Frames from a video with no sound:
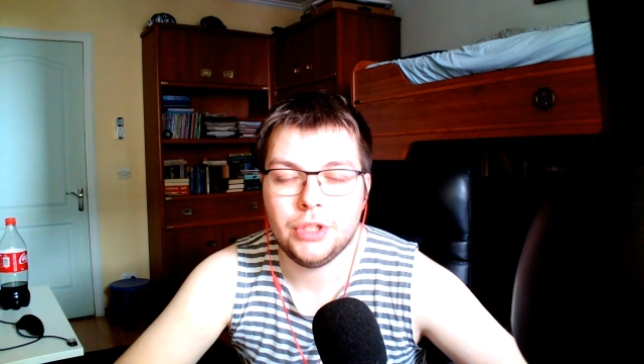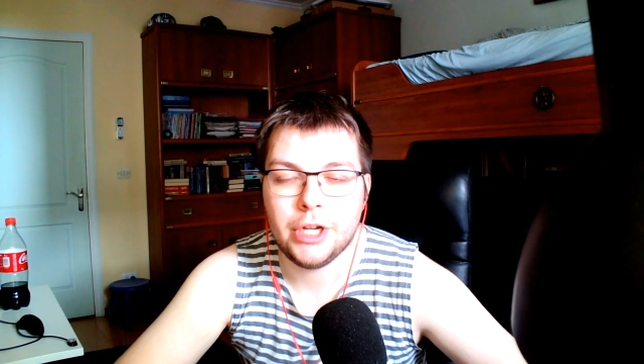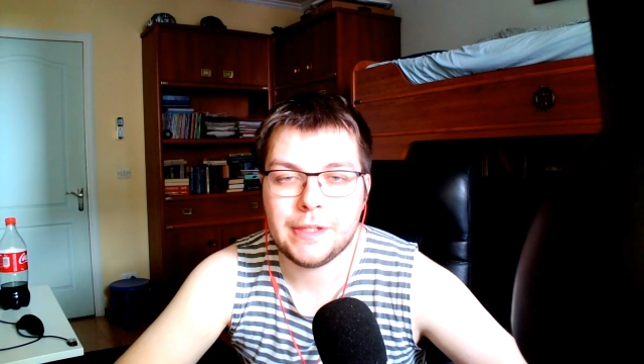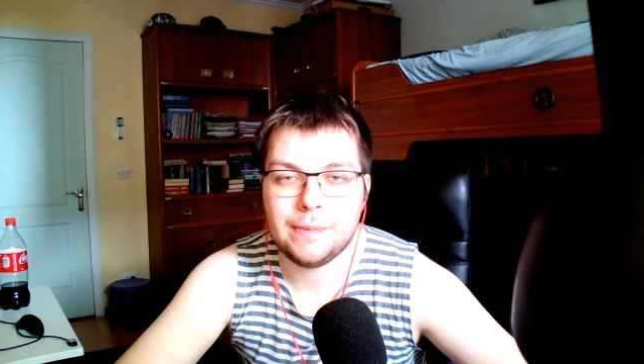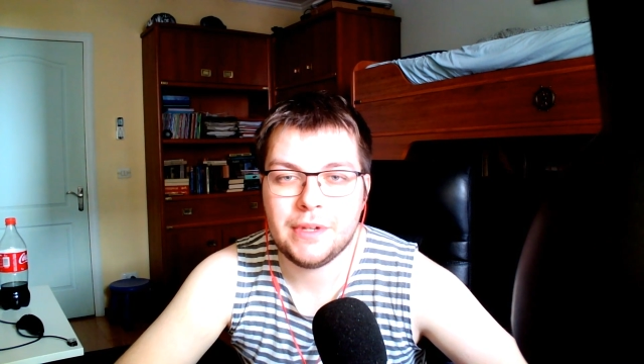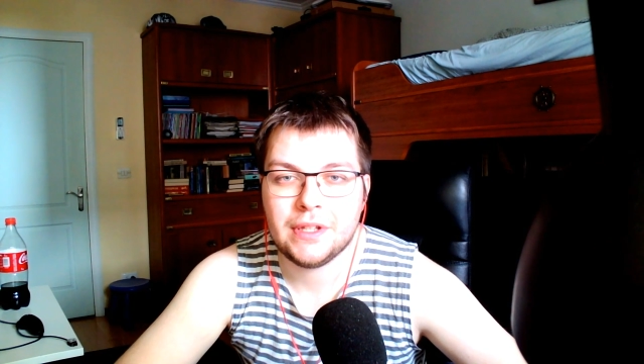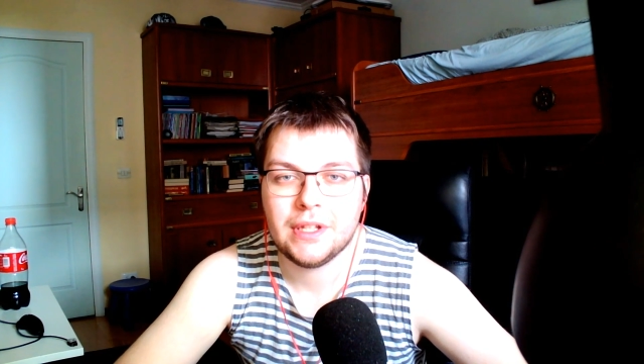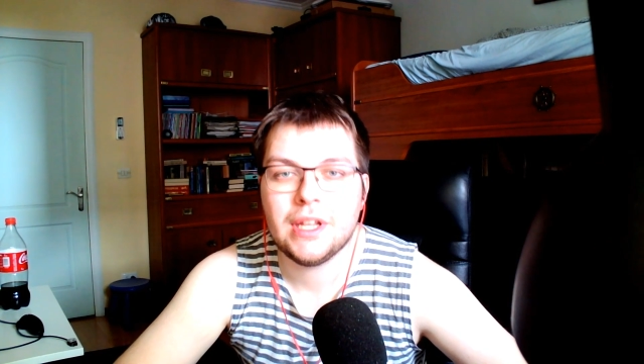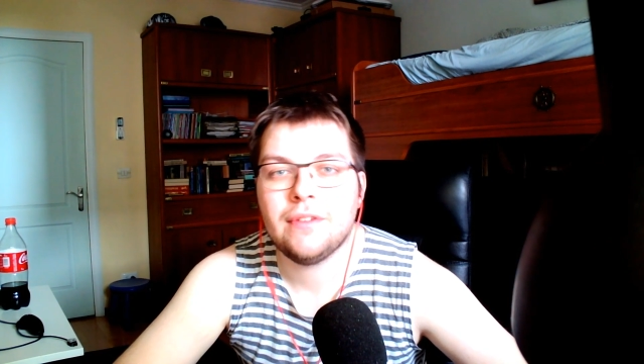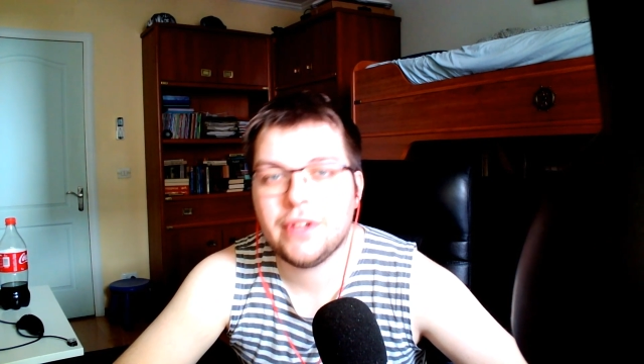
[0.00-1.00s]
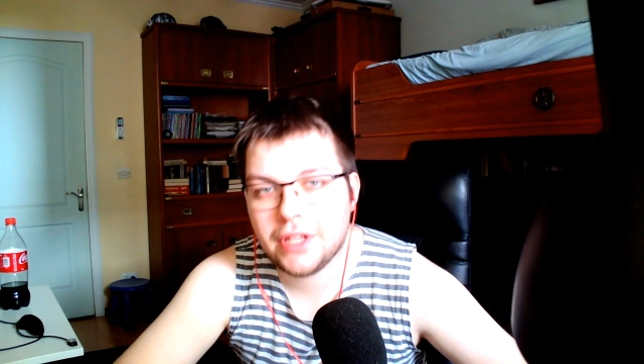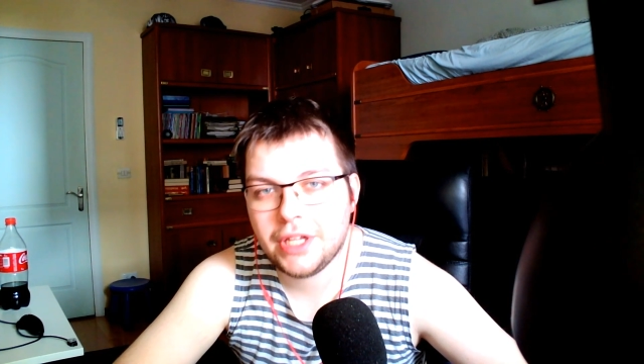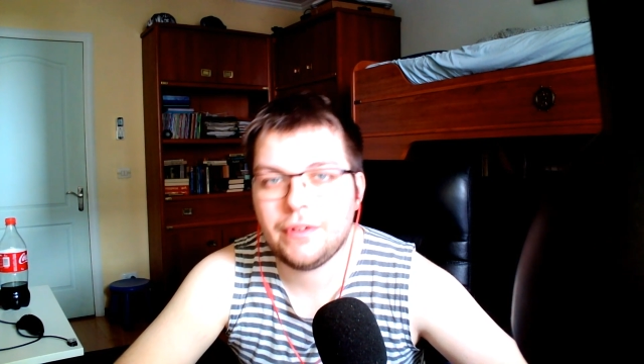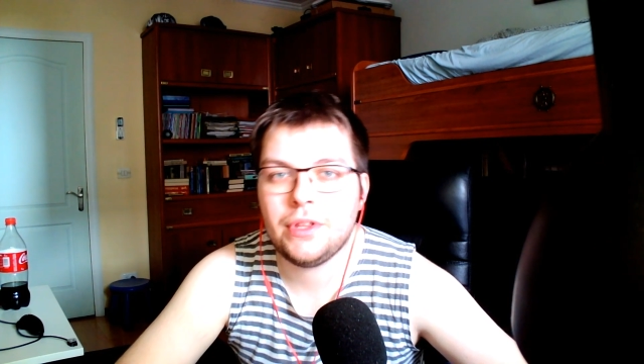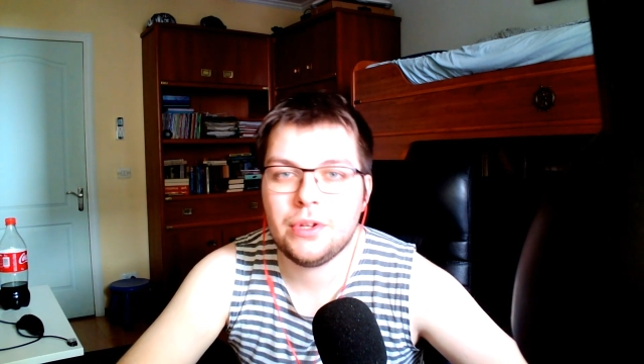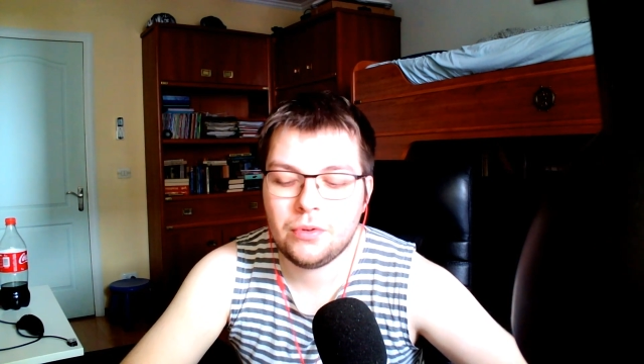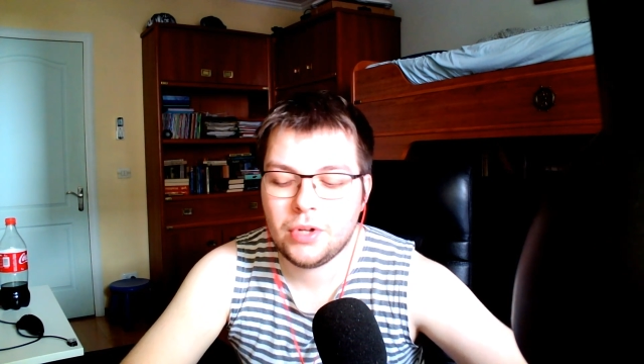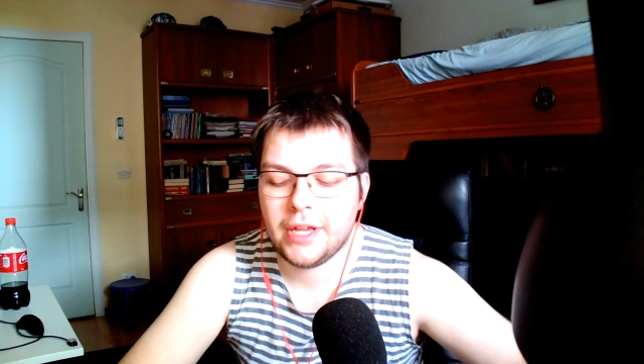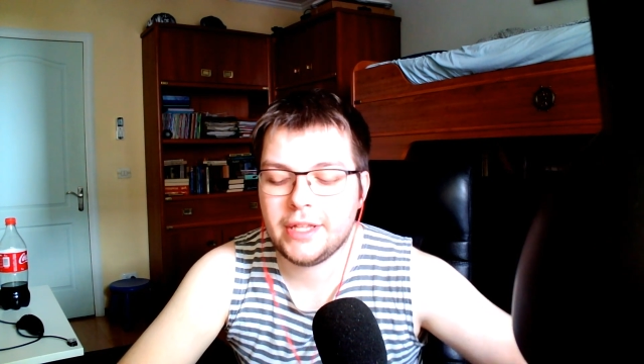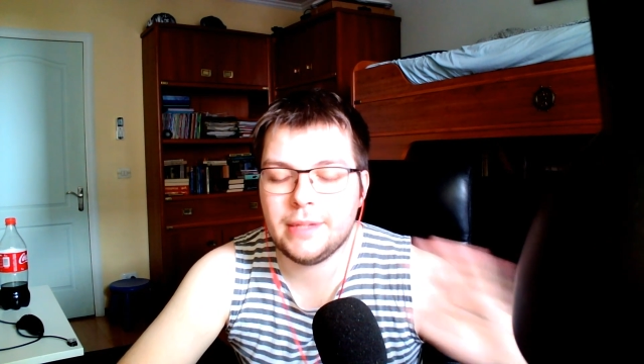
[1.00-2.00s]
Today has been FedLink with
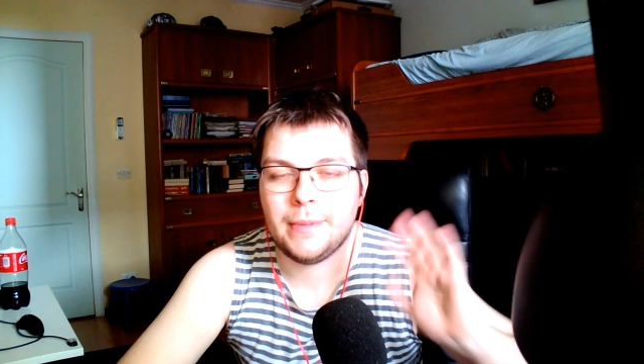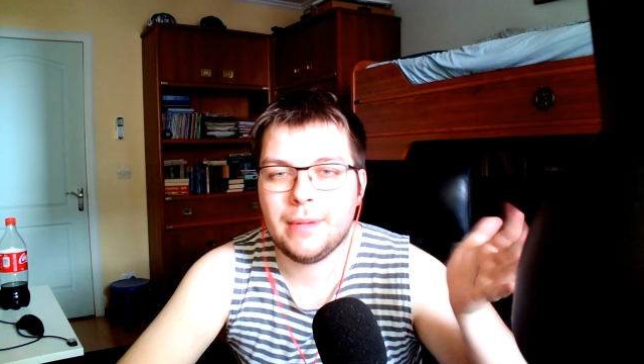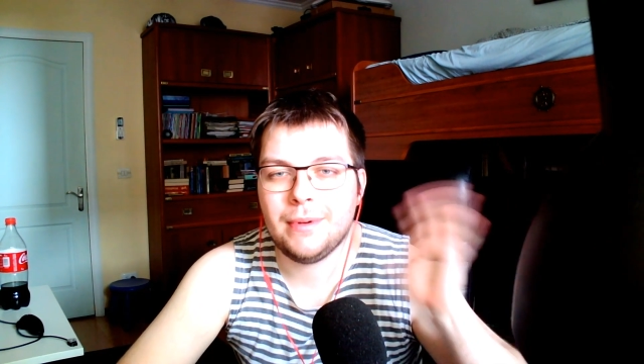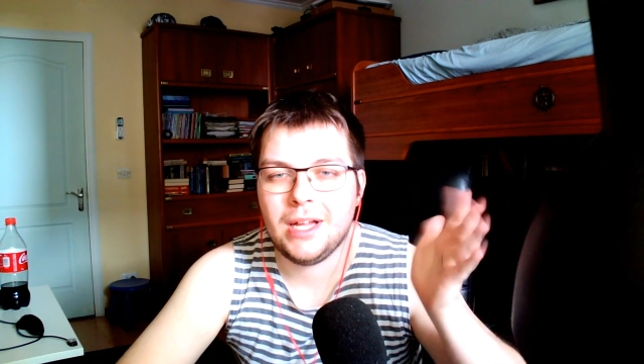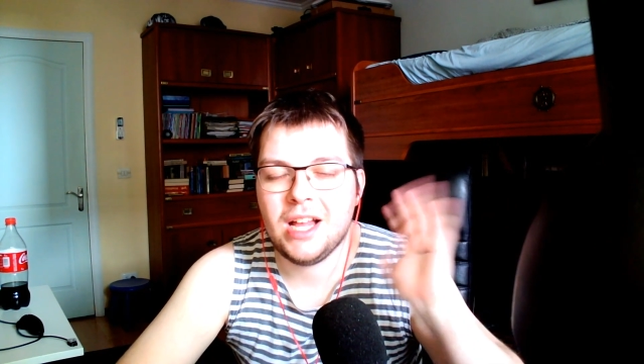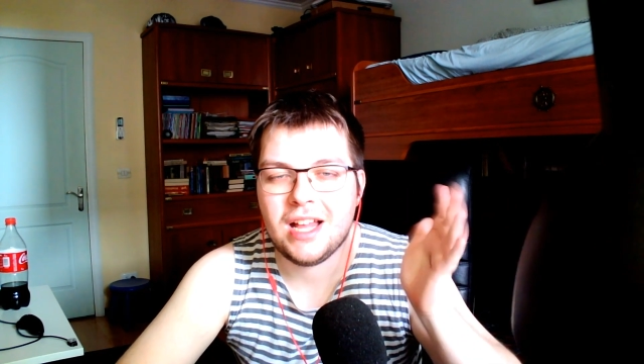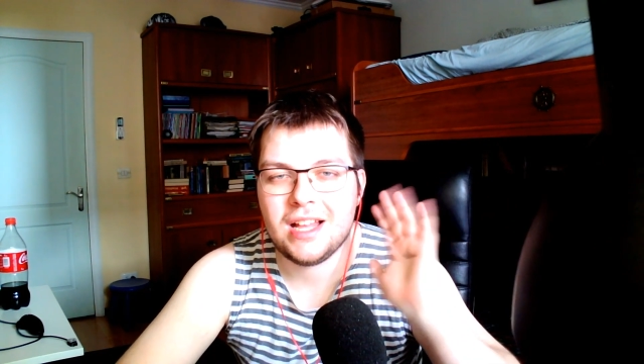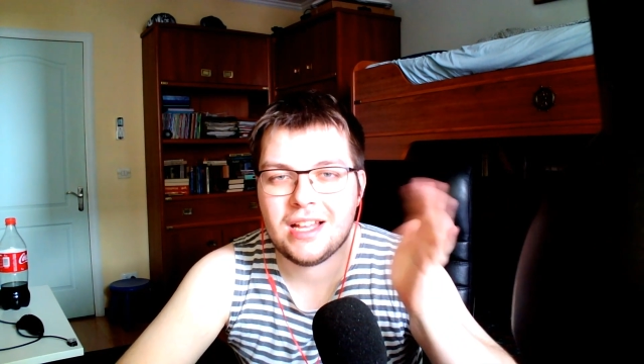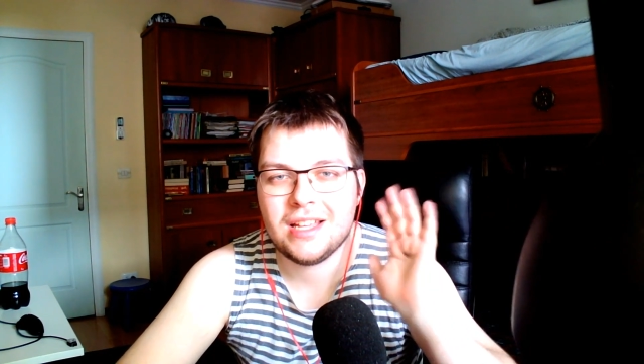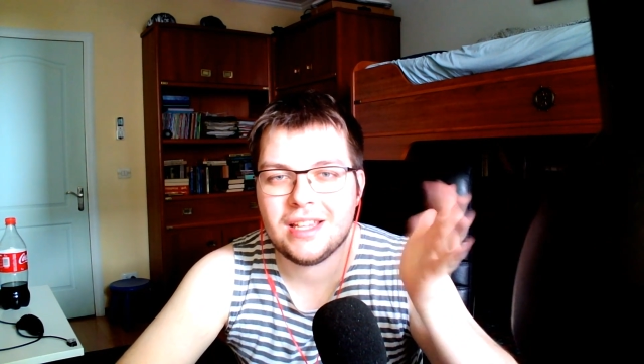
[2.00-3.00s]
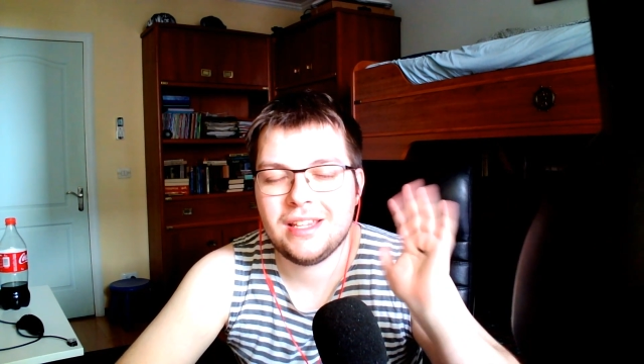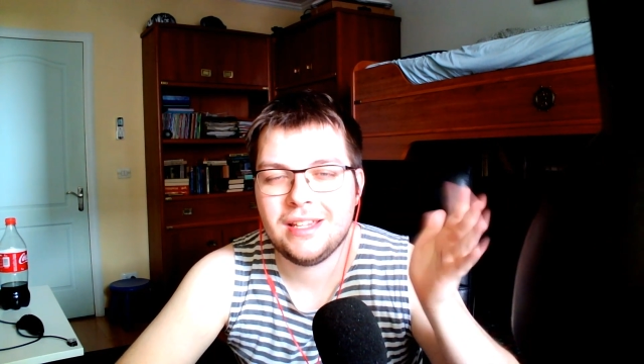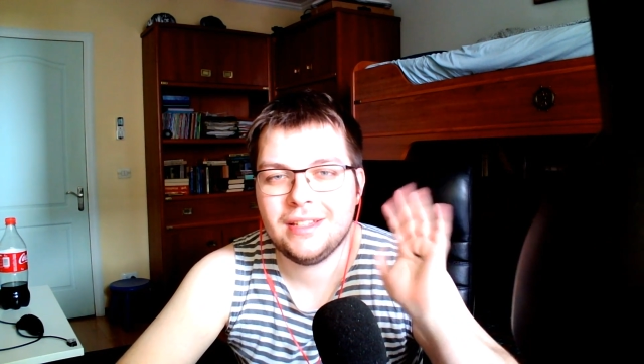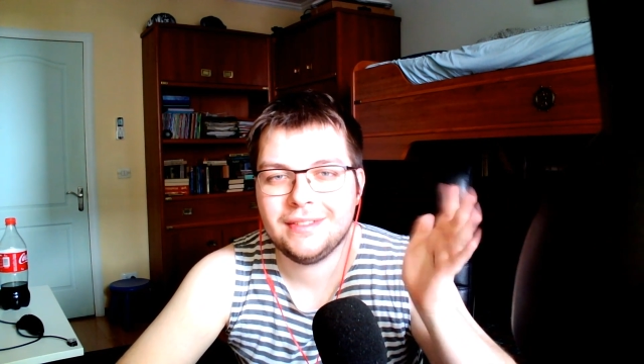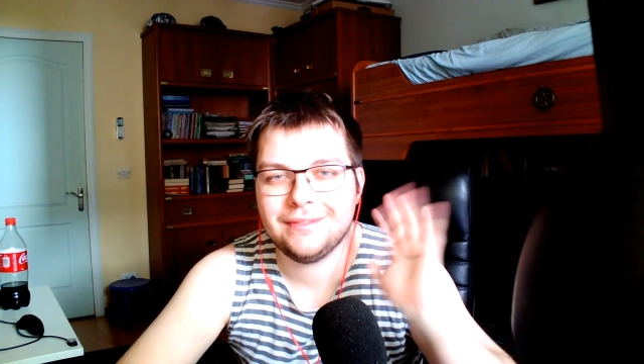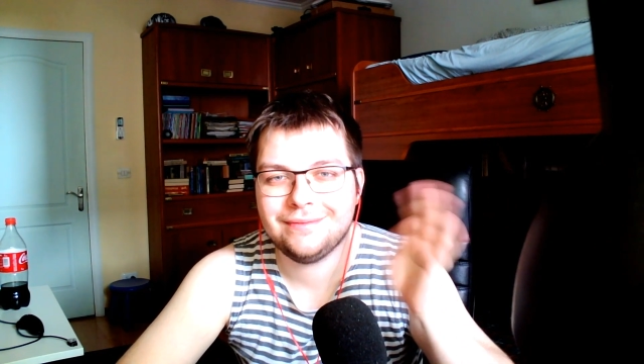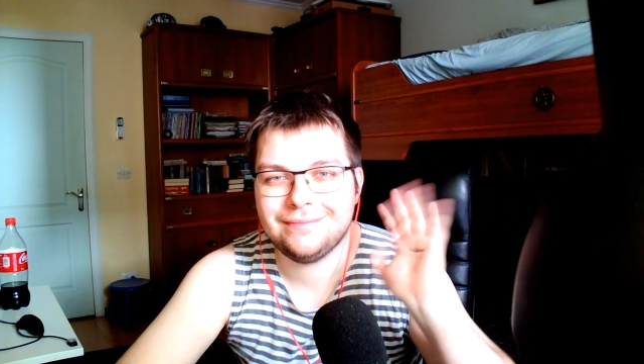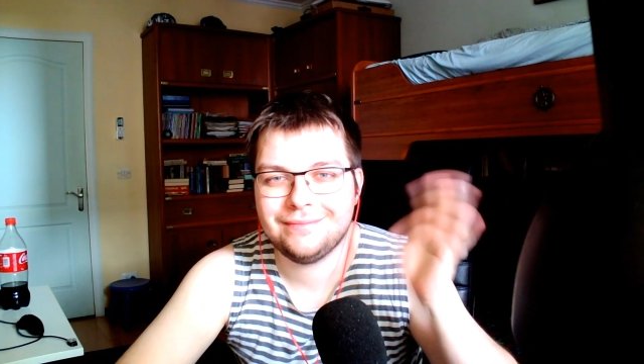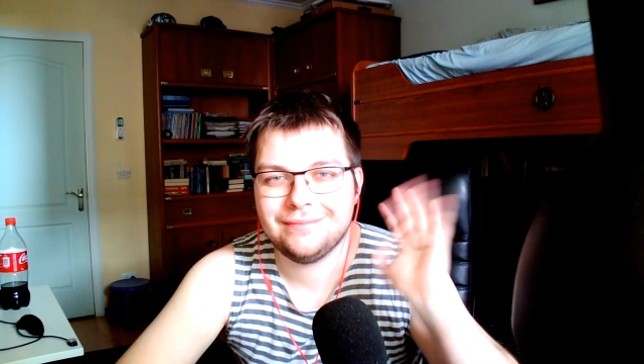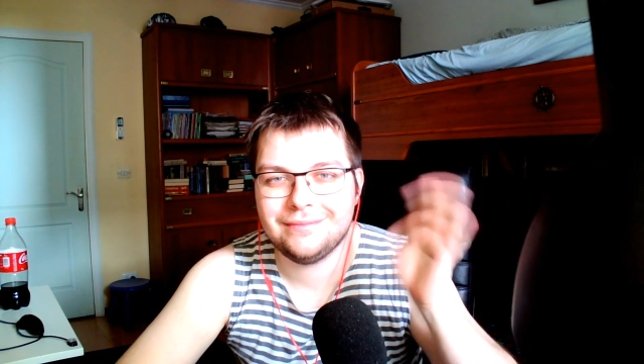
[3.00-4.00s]
you, and bye bye.